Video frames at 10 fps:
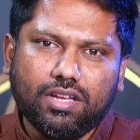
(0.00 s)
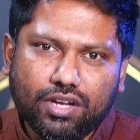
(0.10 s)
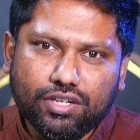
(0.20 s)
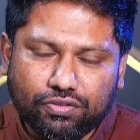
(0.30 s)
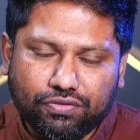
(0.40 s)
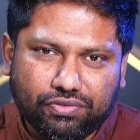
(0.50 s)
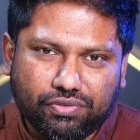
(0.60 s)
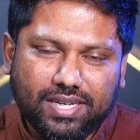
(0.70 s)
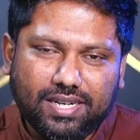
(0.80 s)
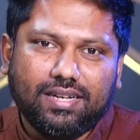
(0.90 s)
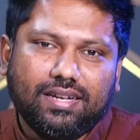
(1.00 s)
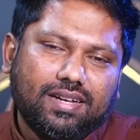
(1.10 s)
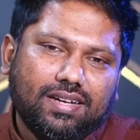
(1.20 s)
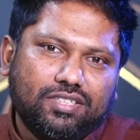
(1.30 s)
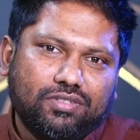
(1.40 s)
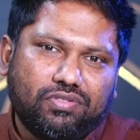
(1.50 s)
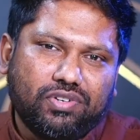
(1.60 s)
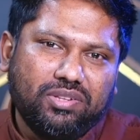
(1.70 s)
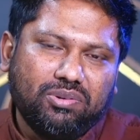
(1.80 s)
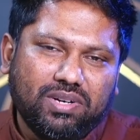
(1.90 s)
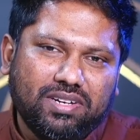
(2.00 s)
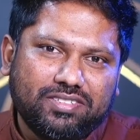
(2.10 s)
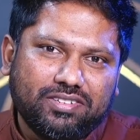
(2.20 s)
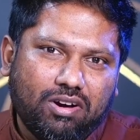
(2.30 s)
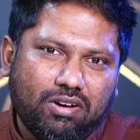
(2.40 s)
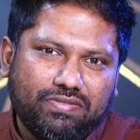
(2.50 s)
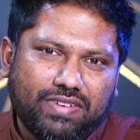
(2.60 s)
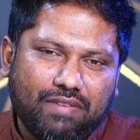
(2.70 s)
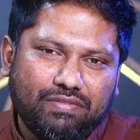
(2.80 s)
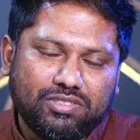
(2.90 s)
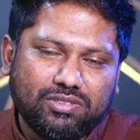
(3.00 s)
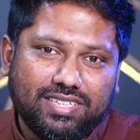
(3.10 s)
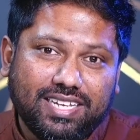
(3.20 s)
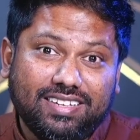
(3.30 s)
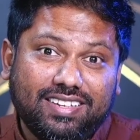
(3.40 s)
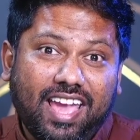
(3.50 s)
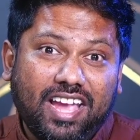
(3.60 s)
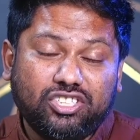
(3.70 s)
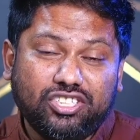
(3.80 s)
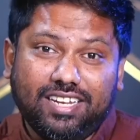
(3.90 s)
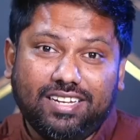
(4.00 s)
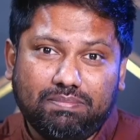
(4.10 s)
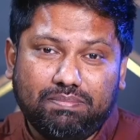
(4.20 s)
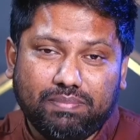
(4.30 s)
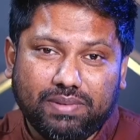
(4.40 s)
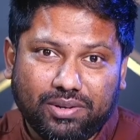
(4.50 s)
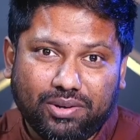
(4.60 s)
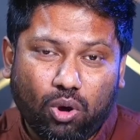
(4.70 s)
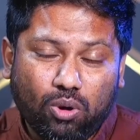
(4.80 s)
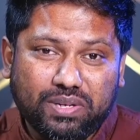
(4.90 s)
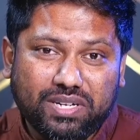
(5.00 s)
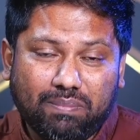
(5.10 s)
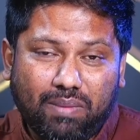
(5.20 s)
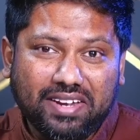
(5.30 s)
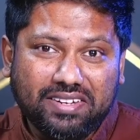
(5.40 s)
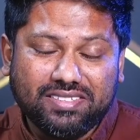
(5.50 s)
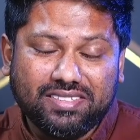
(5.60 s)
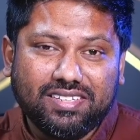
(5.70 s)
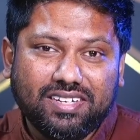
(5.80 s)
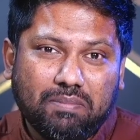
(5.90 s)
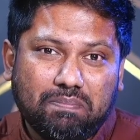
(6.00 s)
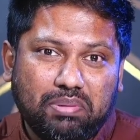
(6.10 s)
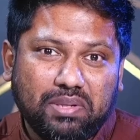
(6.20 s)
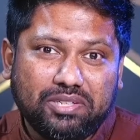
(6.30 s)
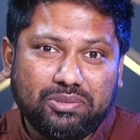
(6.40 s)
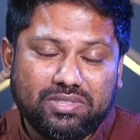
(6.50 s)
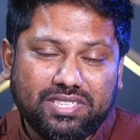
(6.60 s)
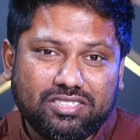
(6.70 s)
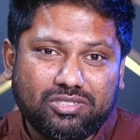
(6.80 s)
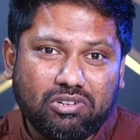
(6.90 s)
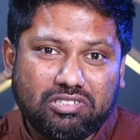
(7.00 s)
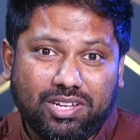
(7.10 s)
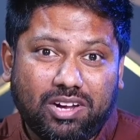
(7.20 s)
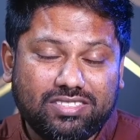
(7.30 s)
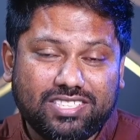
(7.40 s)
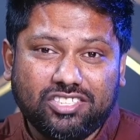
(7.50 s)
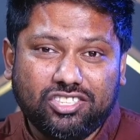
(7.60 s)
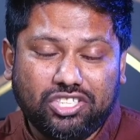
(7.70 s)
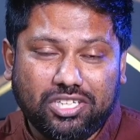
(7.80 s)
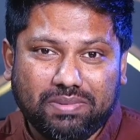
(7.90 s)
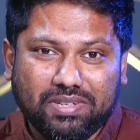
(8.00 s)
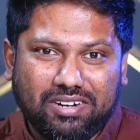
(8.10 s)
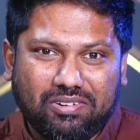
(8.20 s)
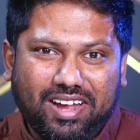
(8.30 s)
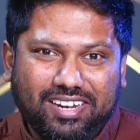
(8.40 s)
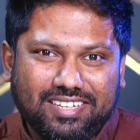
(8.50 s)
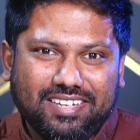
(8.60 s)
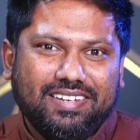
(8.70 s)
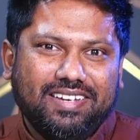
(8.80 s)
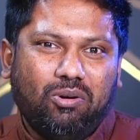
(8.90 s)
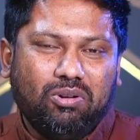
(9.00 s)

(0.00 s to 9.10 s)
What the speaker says: to free the world of having to engage in open-minded political discourse without censorship, right? All of a